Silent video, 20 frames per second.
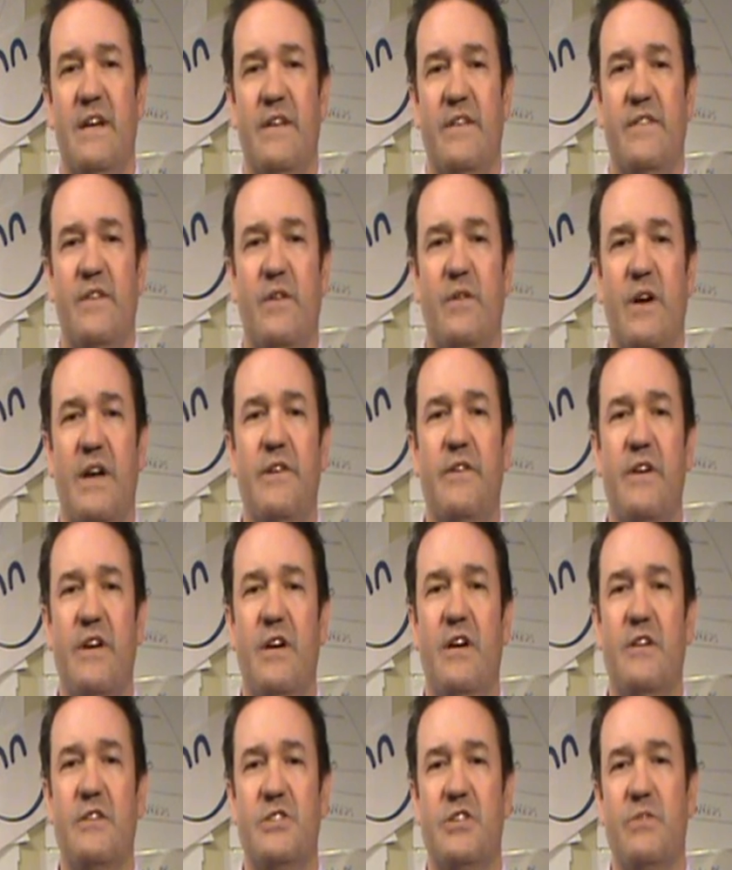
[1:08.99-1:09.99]
So under
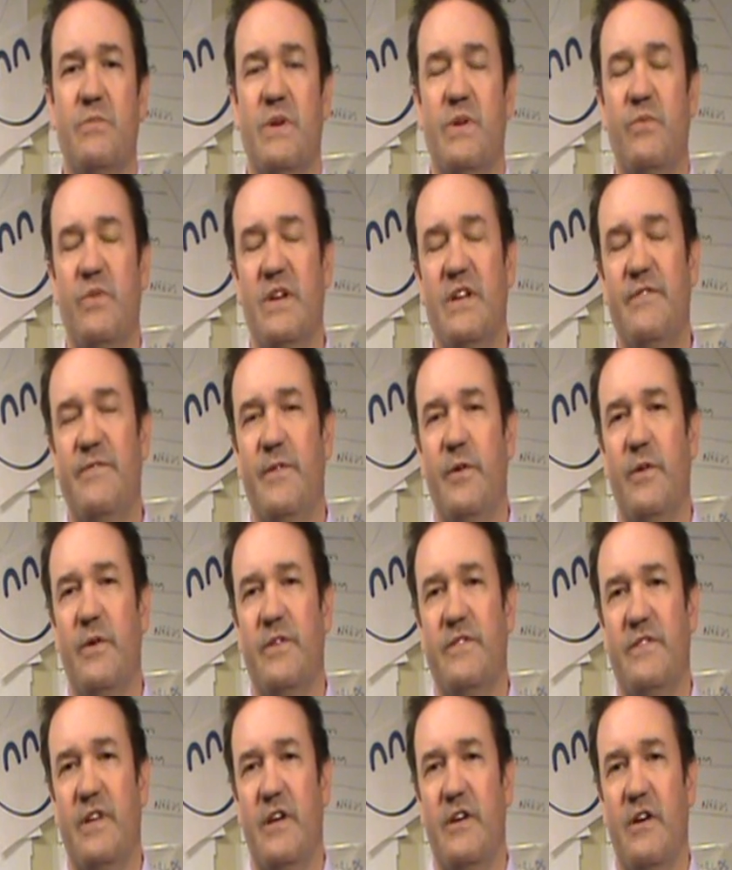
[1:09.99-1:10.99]
culture, we really
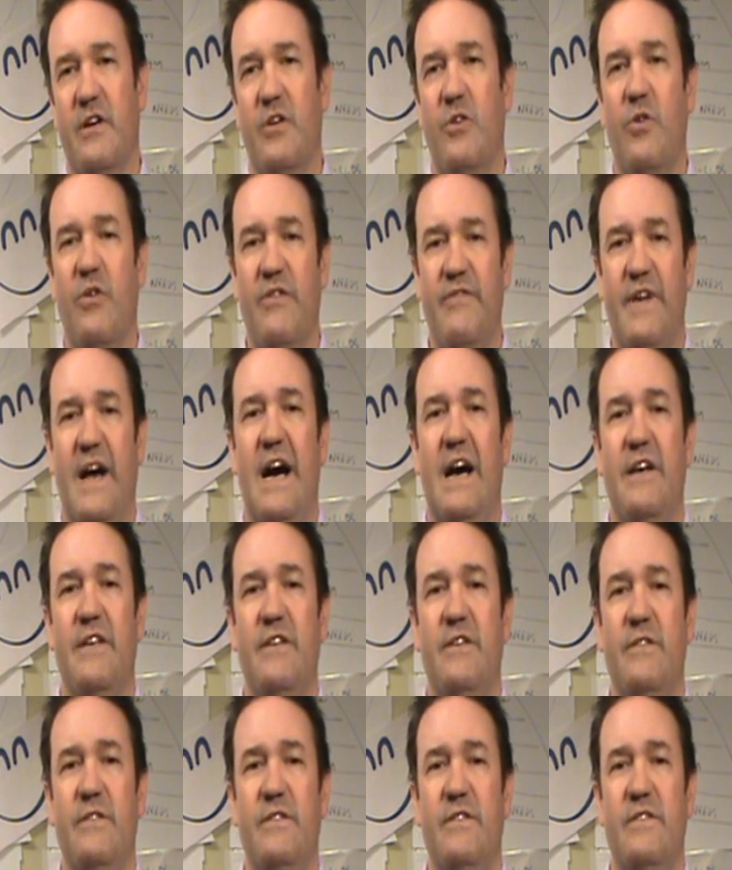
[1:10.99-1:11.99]
focused on our core
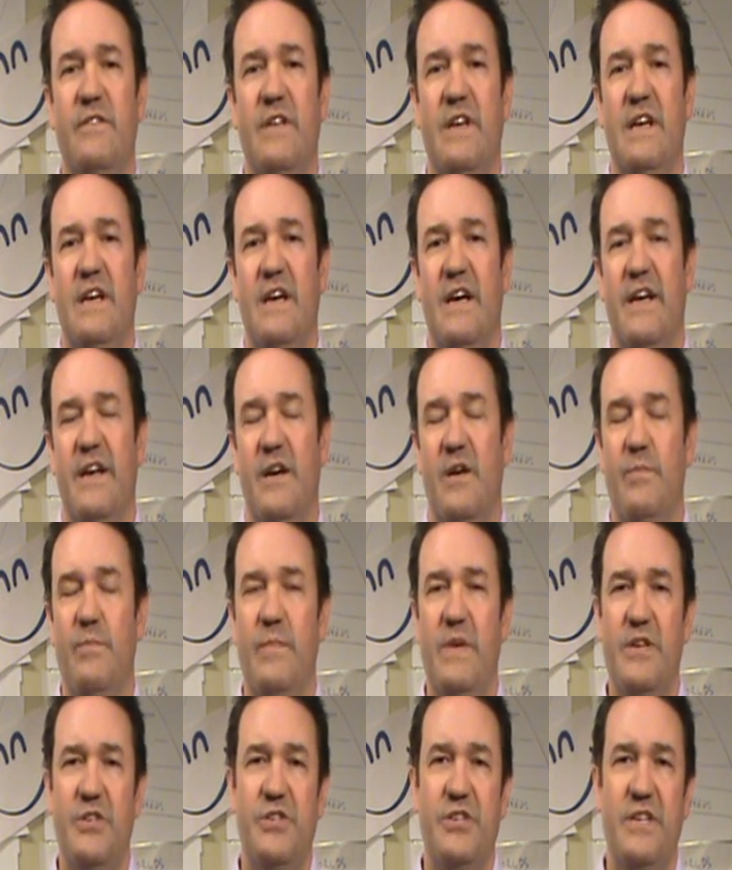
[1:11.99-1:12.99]
values and our
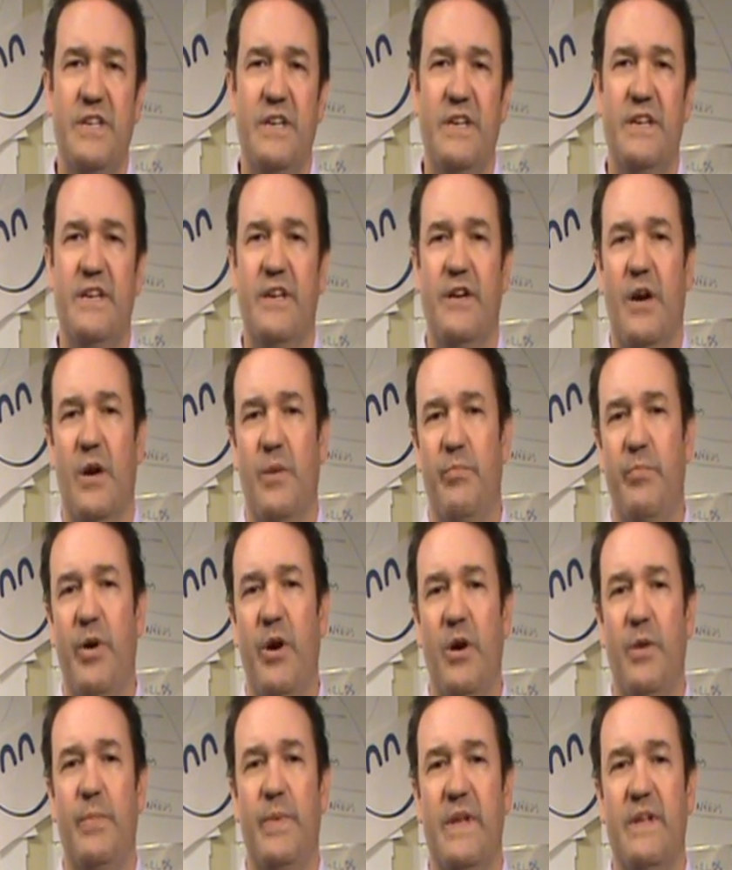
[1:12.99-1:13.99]
mission and our
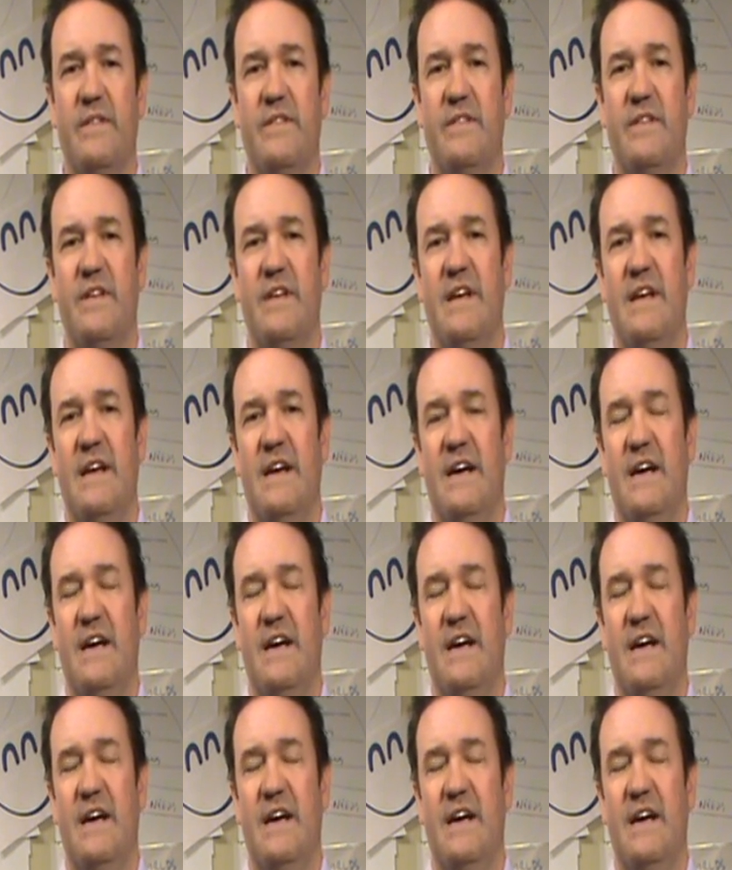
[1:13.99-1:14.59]
purpose.